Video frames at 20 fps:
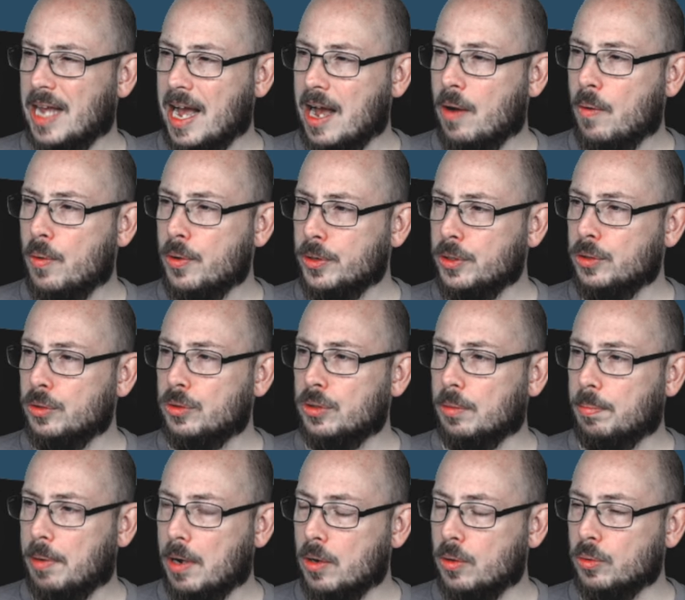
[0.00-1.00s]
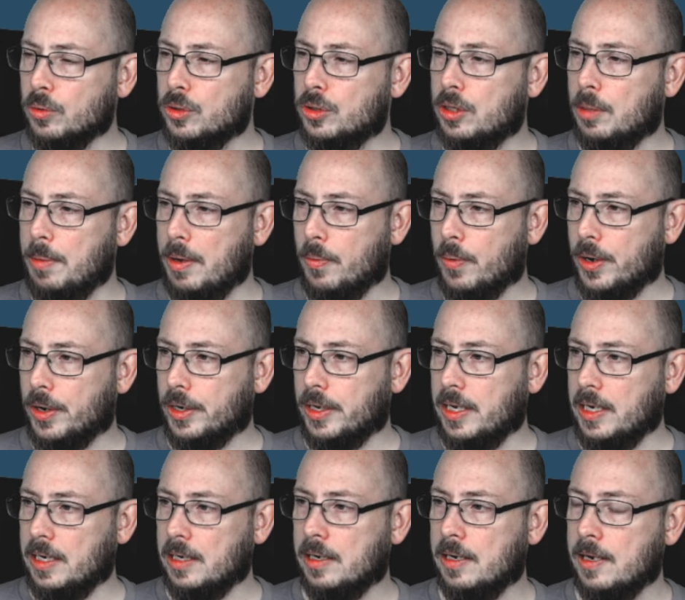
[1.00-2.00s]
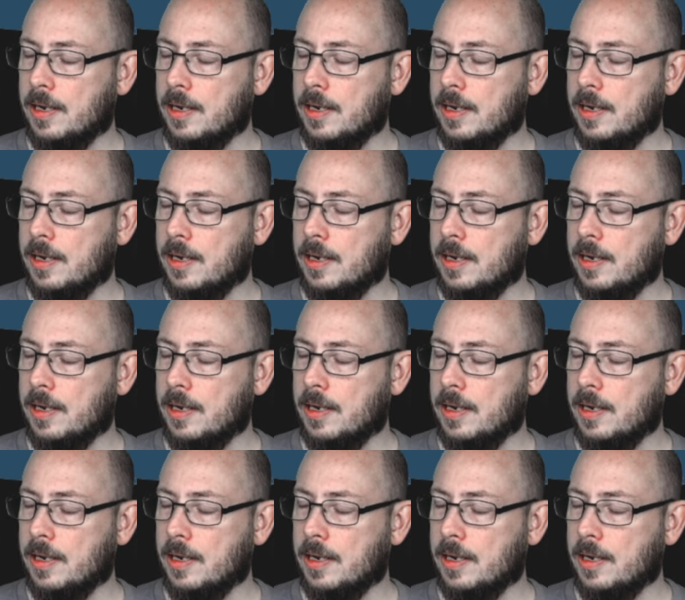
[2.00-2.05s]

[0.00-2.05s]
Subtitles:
How are you supposed to be working?